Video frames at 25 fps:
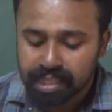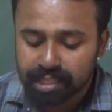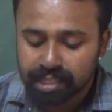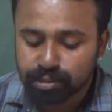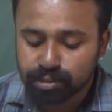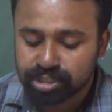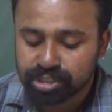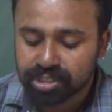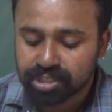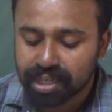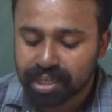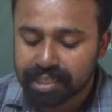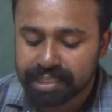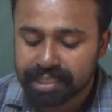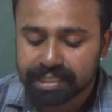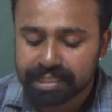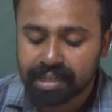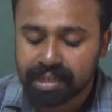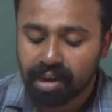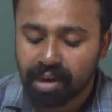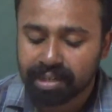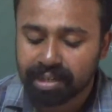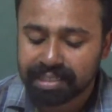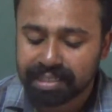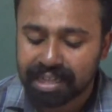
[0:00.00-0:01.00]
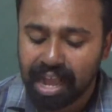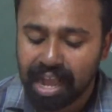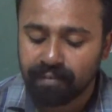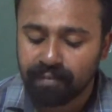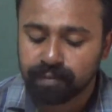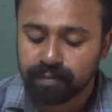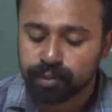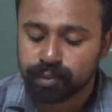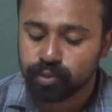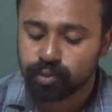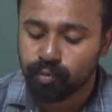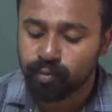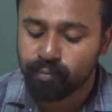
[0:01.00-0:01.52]
Usha did not
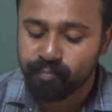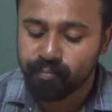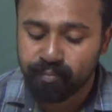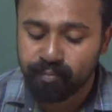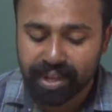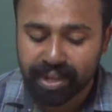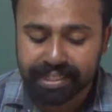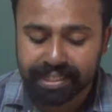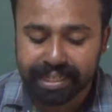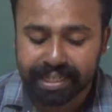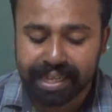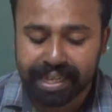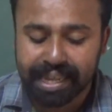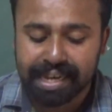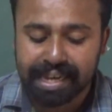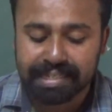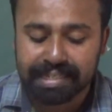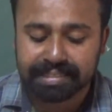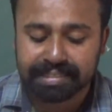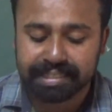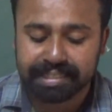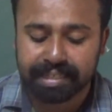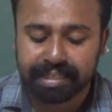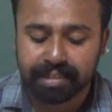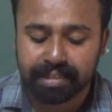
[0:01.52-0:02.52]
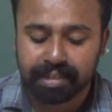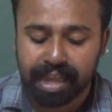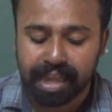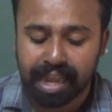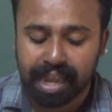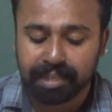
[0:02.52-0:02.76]
have to fight against it,